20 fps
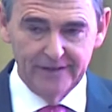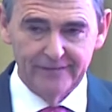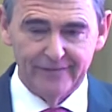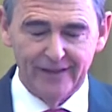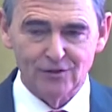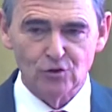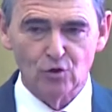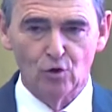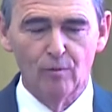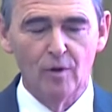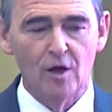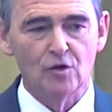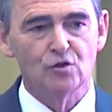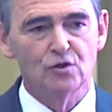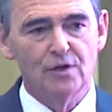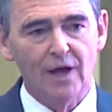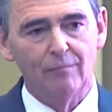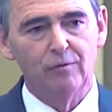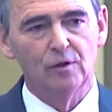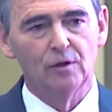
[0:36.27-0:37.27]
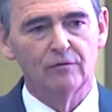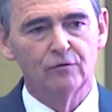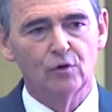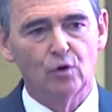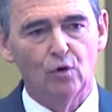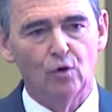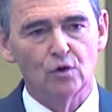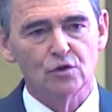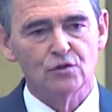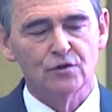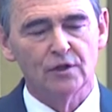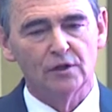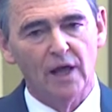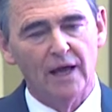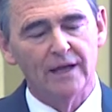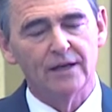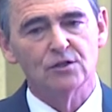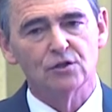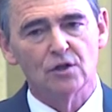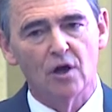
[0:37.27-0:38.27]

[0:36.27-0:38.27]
That's almost double, of course, the latest